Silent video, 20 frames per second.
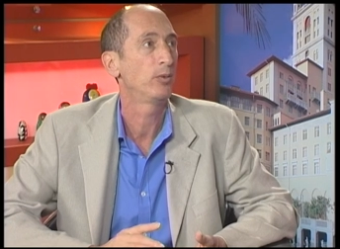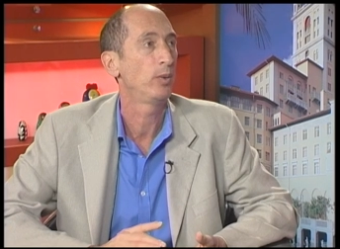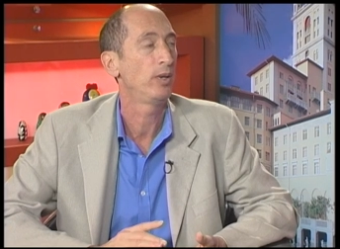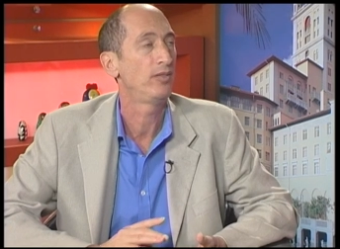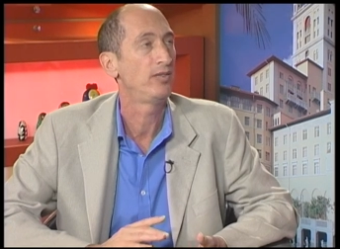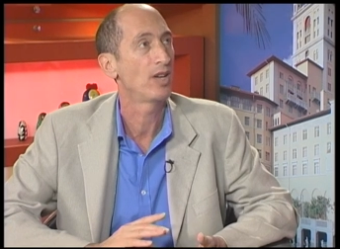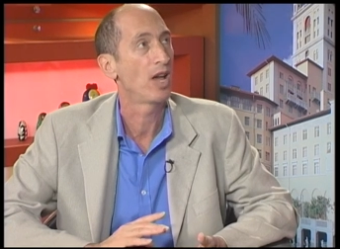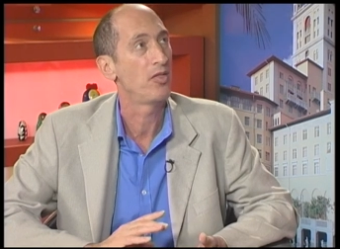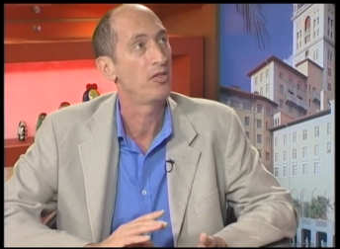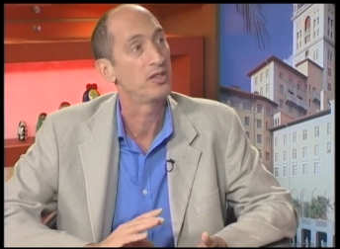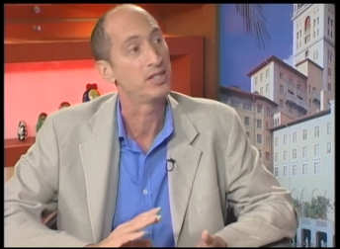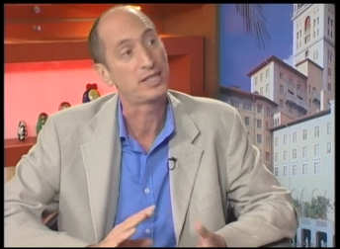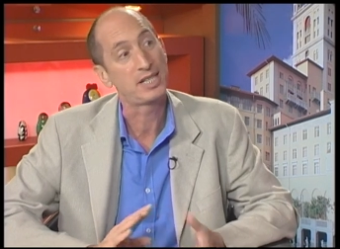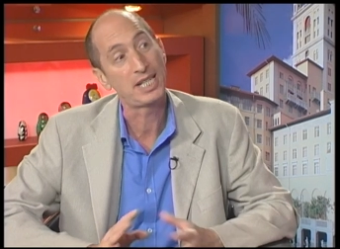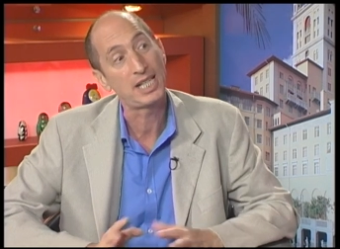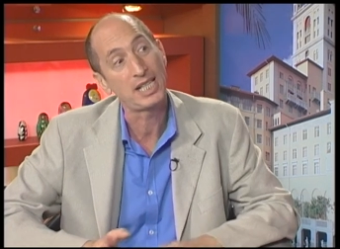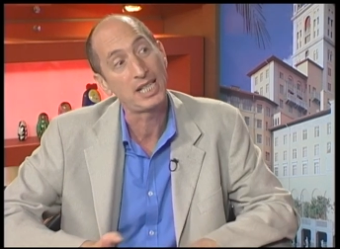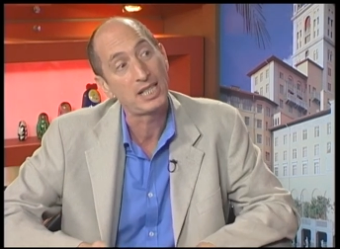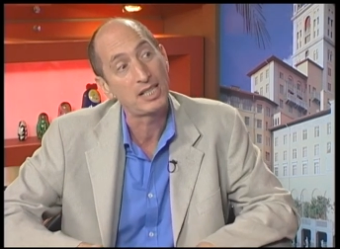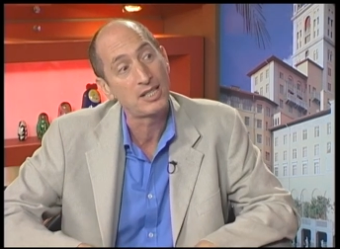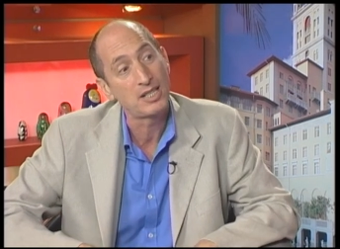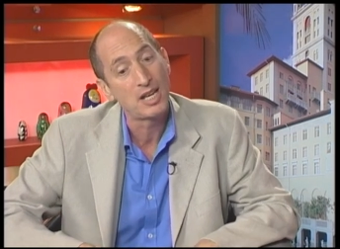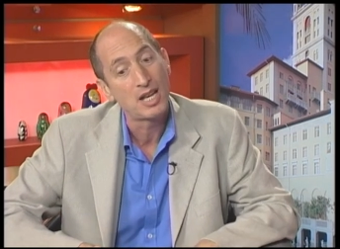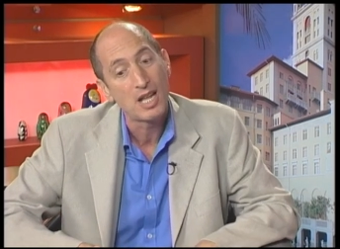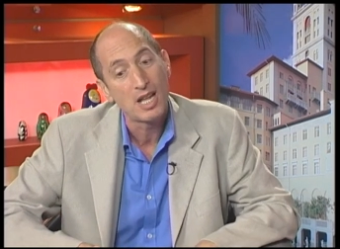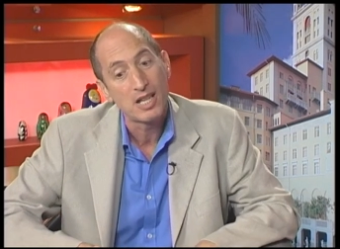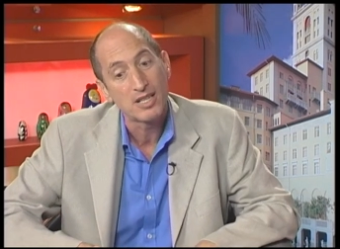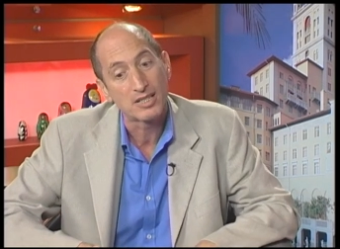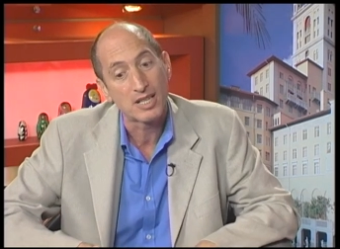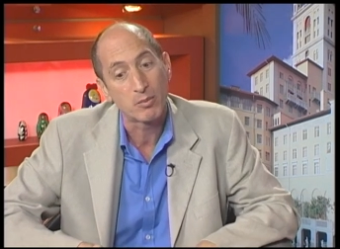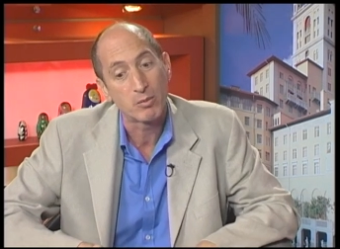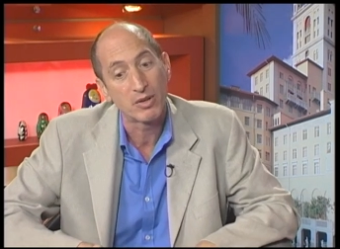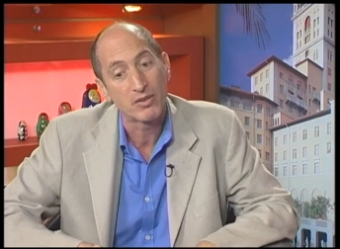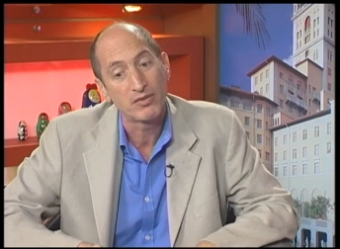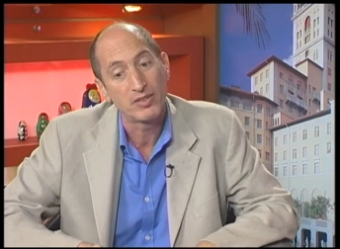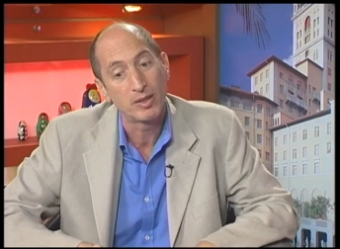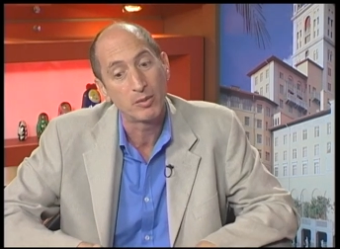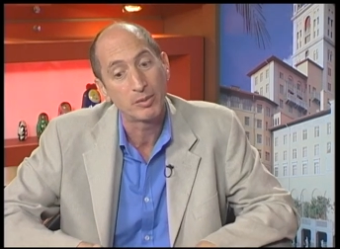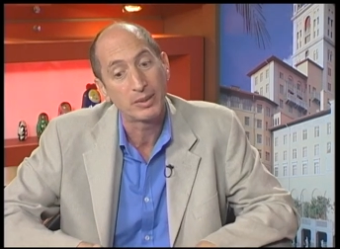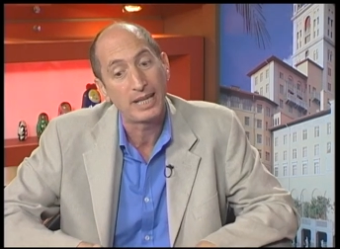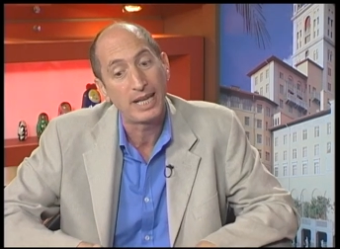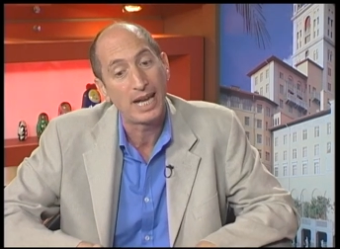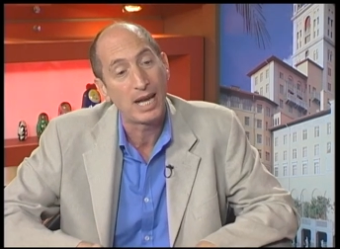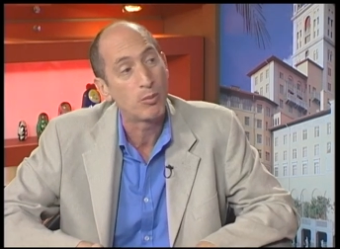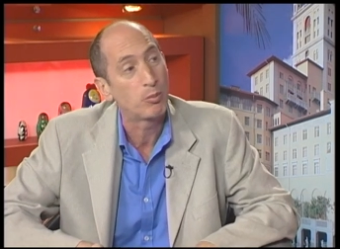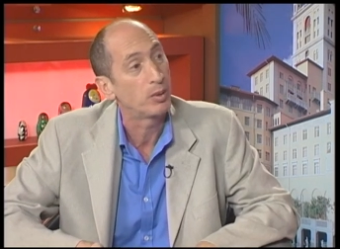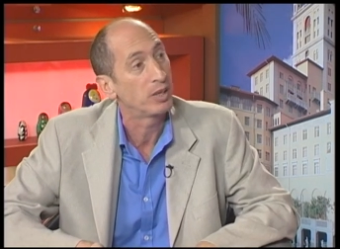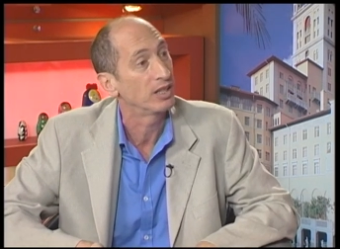We've done the teen summer film camp.